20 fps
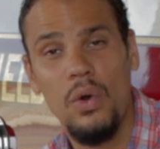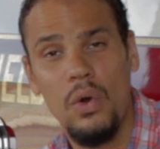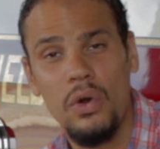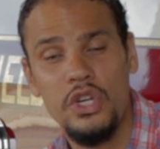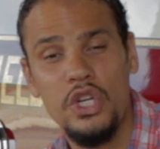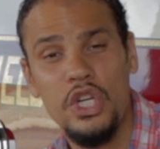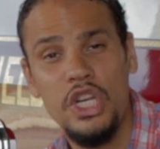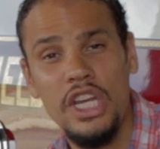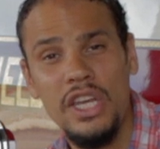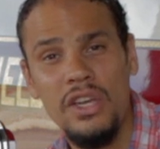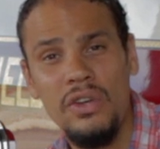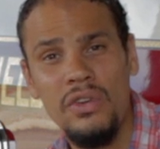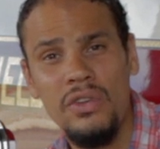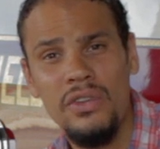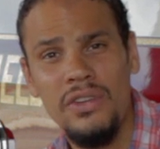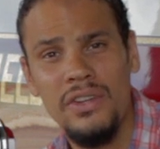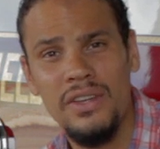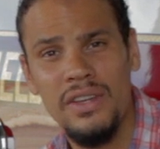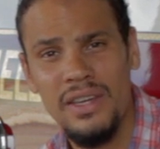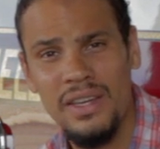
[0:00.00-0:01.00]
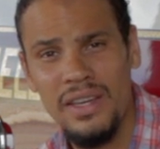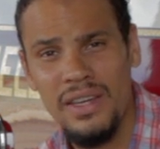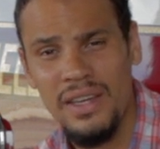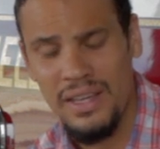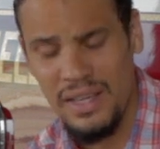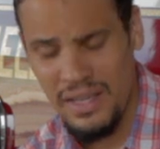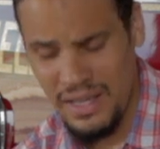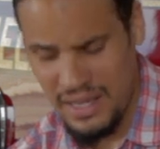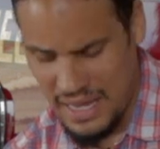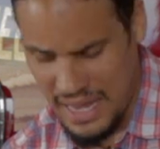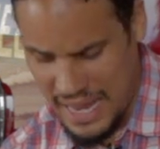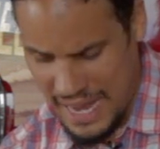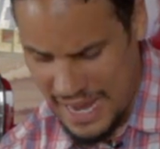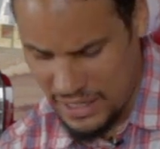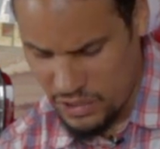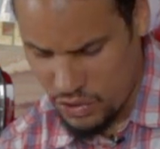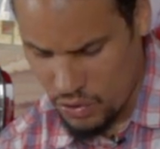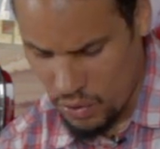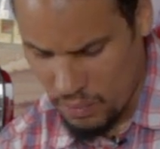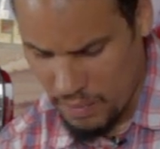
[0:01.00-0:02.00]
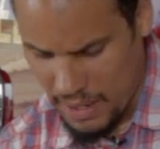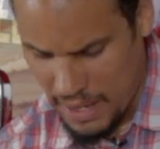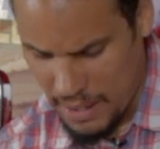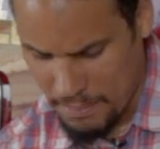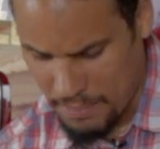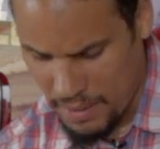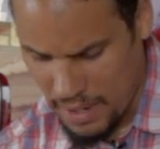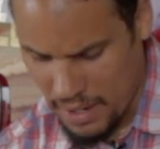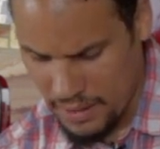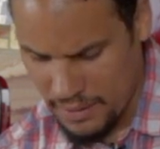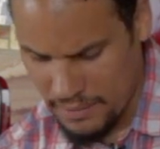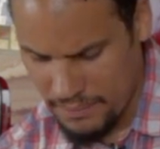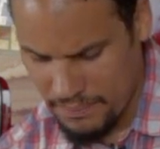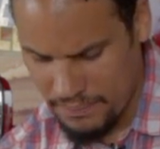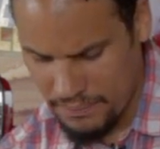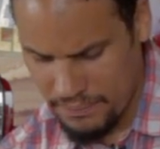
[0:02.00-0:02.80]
your shield and your rampart."